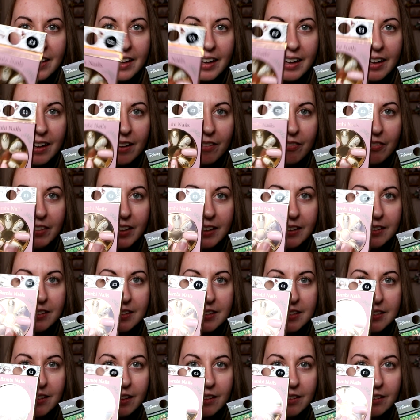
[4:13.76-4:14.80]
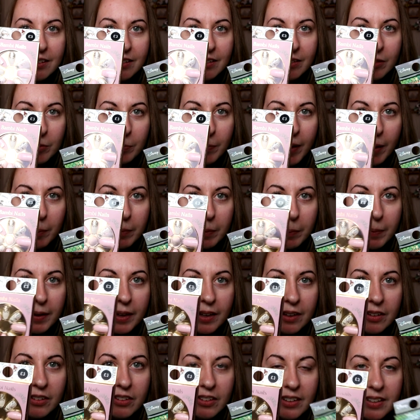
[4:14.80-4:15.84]
I love the little subtle Bambi
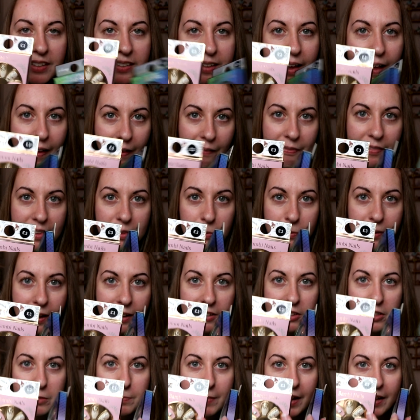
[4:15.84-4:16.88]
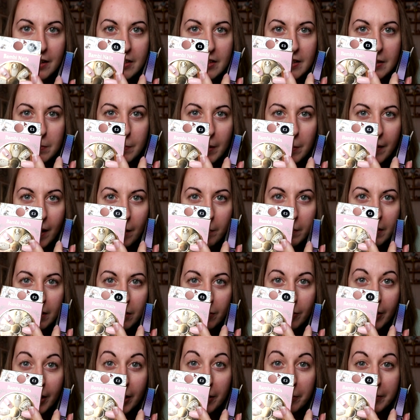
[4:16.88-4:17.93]
pictures, and this one actually matches my Bambi
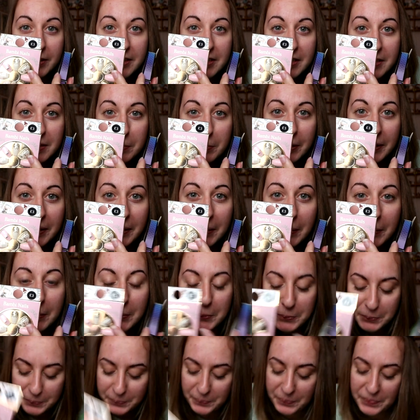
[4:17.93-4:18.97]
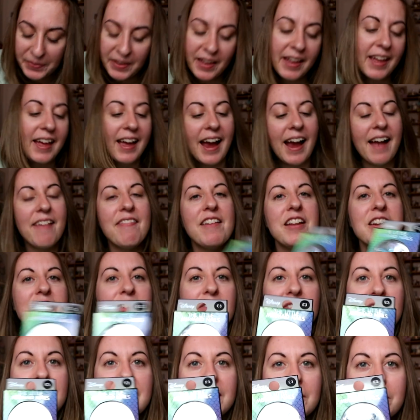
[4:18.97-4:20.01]
throw, which is pretty cool. And then you've
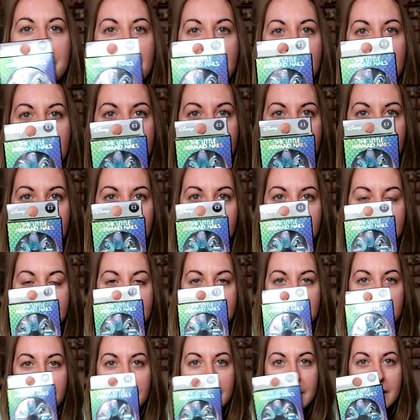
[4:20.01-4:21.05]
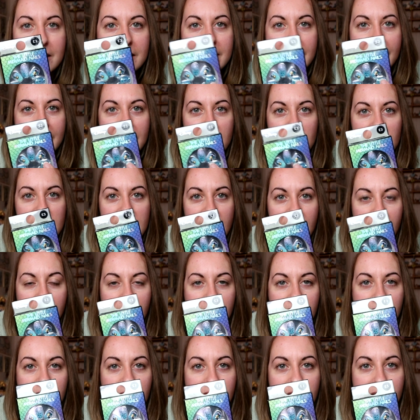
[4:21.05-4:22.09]
got the Little Mermaid ones, it's just like
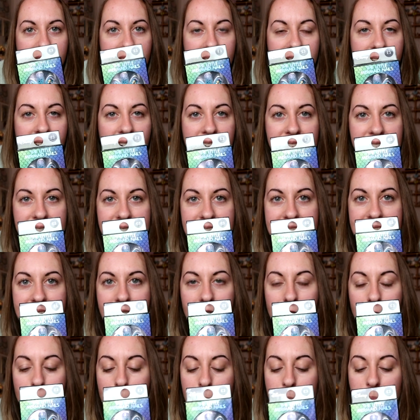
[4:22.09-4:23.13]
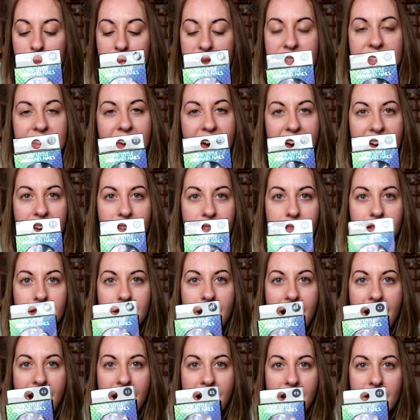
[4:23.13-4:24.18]
shell and um, scale
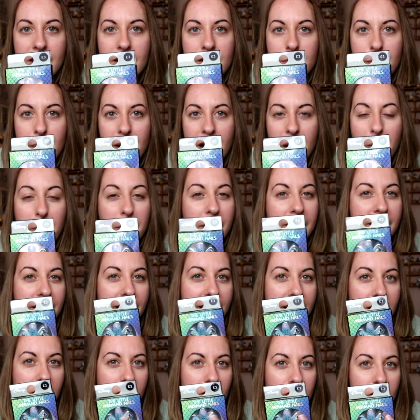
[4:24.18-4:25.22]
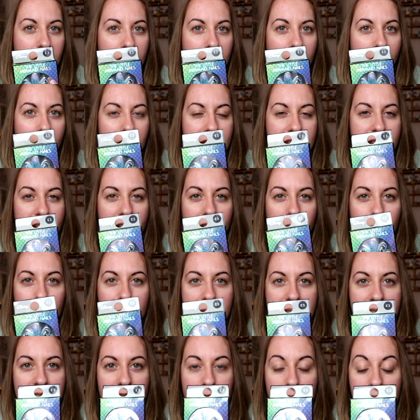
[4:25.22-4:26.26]
and purple and like a
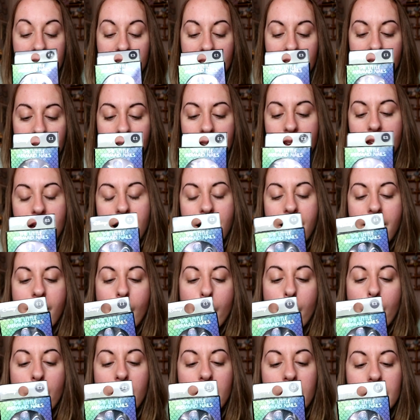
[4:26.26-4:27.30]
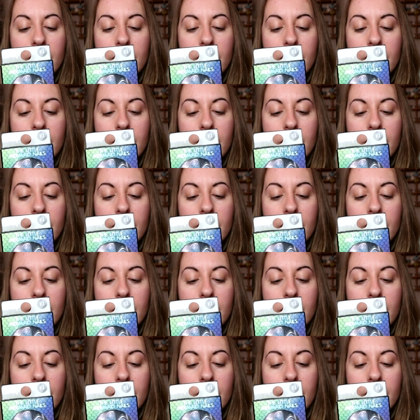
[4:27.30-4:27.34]
turquoisey green um,